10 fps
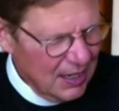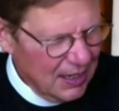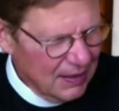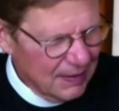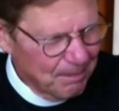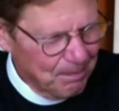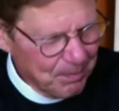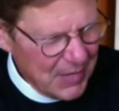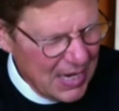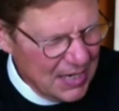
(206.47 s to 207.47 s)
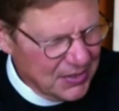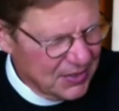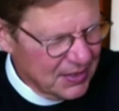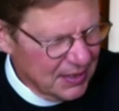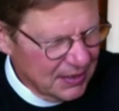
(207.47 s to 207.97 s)
I
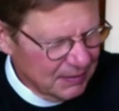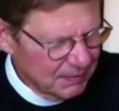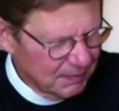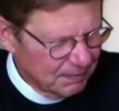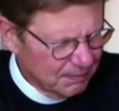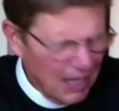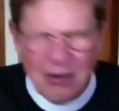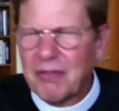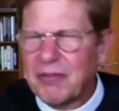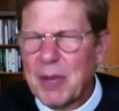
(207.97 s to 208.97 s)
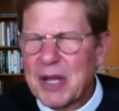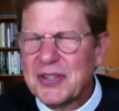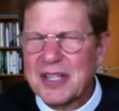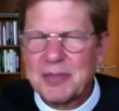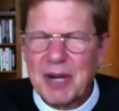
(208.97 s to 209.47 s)
don't know if you
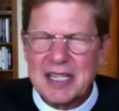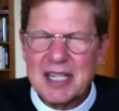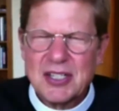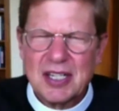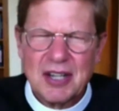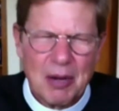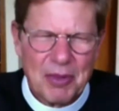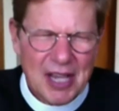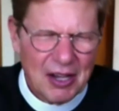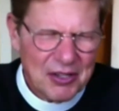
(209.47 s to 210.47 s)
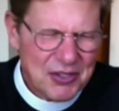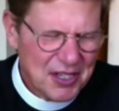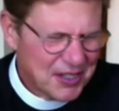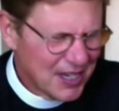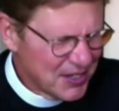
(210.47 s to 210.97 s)
mentioned this, but I teach at Dartmouth College
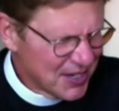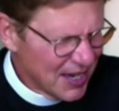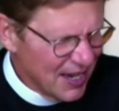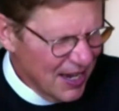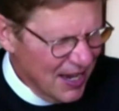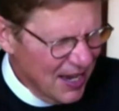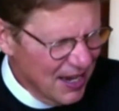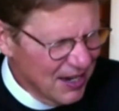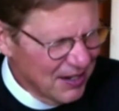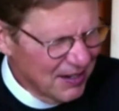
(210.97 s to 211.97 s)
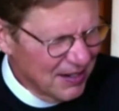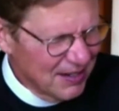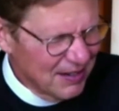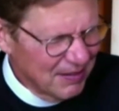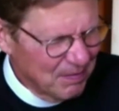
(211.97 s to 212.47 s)
these days. And
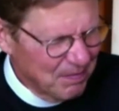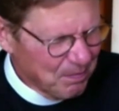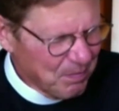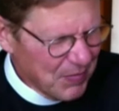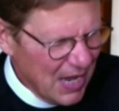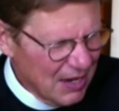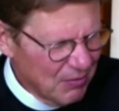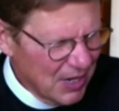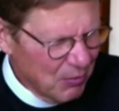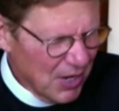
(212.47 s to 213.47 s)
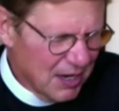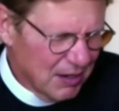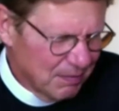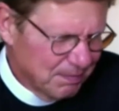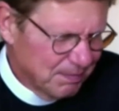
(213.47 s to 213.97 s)
I write a